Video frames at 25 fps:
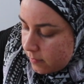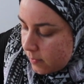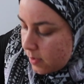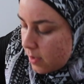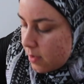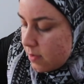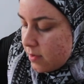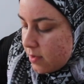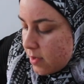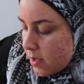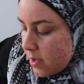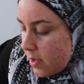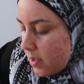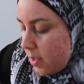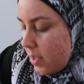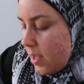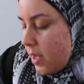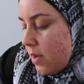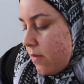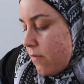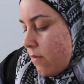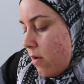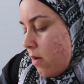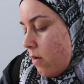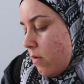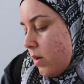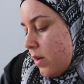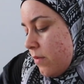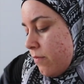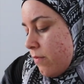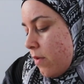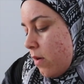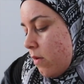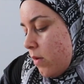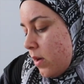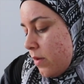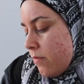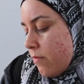That's it. Keep rolling,
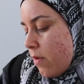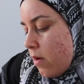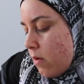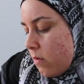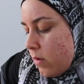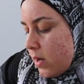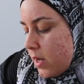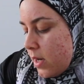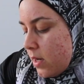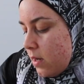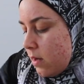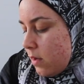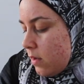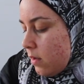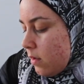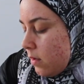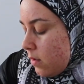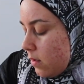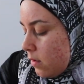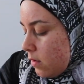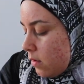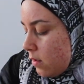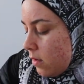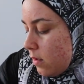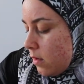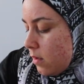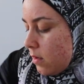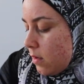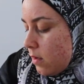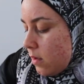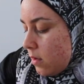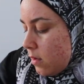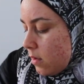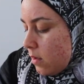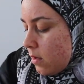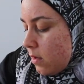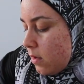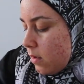rolling, rolling.
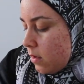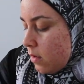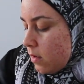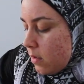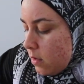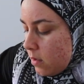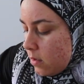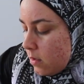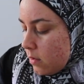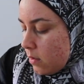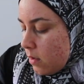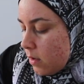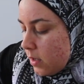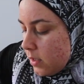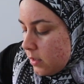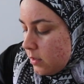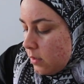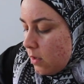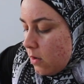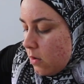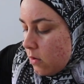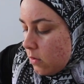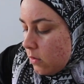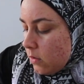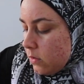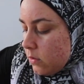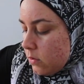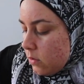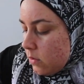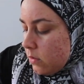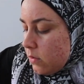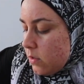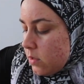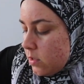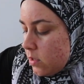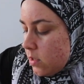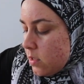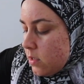Nice long
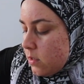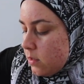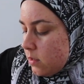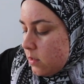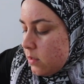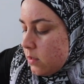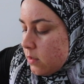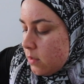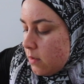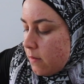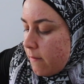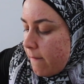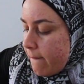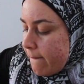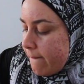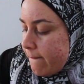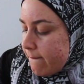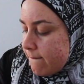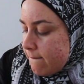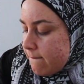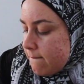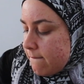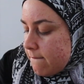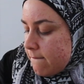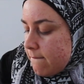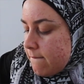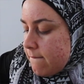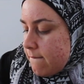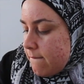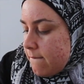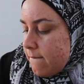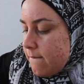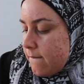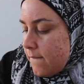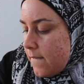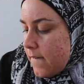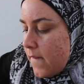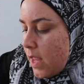sausages.
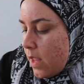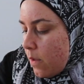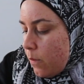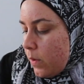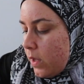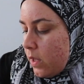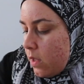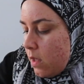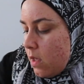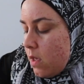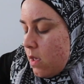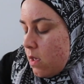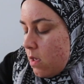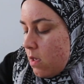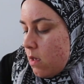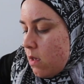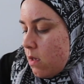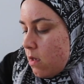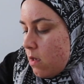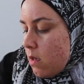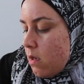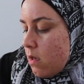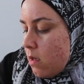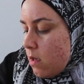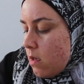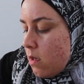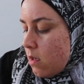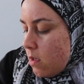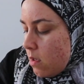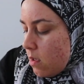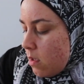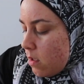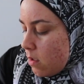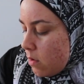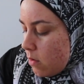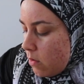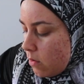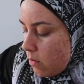There we
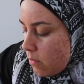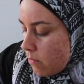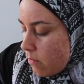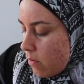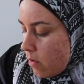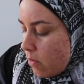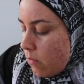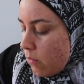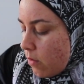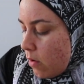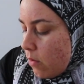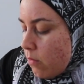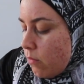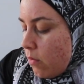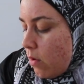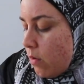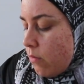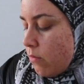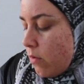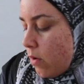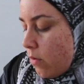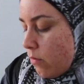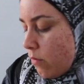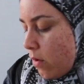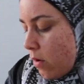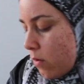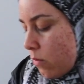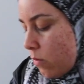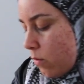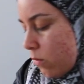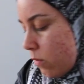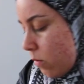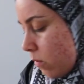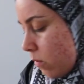go. Roll, roll, roll, roll, roll.